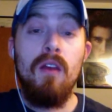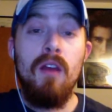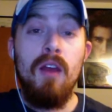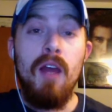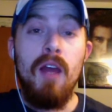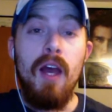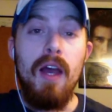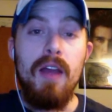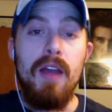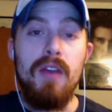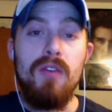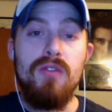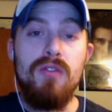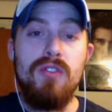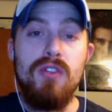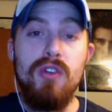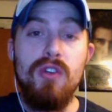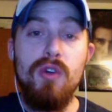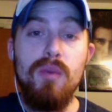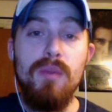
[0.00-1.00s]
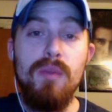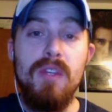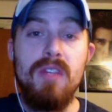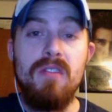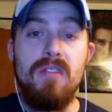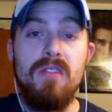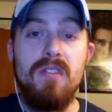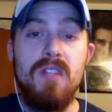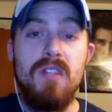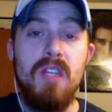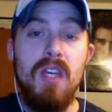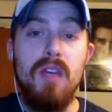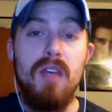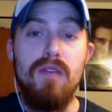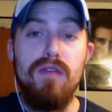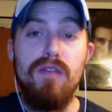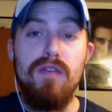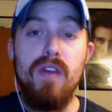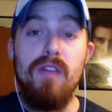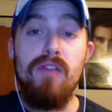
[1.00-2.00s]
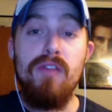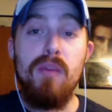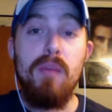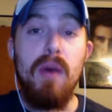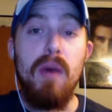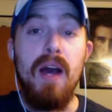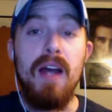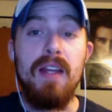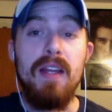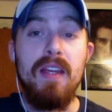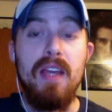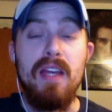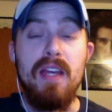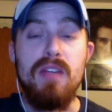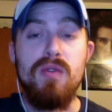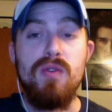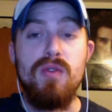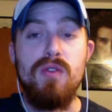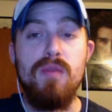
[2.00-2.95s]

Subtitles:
Hi YouTube, this is the 5th podcast